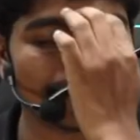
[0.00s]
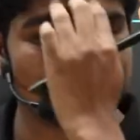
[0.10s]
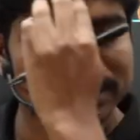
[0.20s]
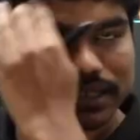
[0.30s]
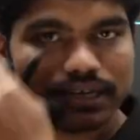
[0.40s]

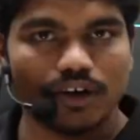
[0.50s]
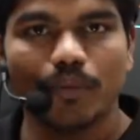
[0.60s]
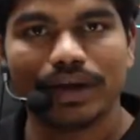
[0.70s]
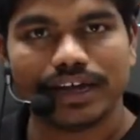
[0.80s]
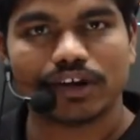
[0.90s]
nice
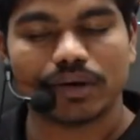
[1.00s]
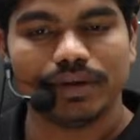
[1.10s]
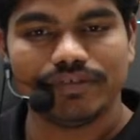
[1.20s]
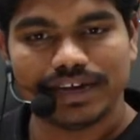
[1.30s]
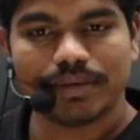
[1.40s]
opinion on me,
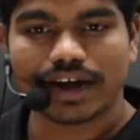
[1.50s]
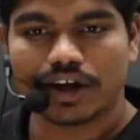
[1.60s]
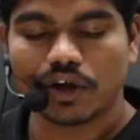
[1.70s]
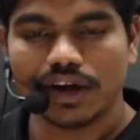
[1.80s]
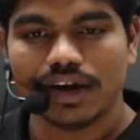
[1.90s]
feedback
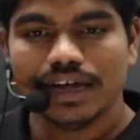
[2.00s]
and all.